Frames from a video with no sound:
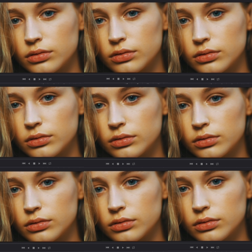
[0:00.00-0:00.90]

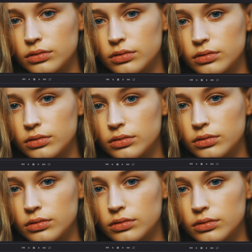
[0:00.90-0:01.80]

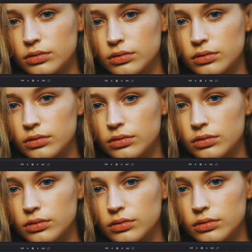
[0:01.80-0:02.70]

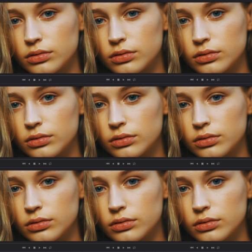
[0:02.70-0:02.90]
(no one is talking)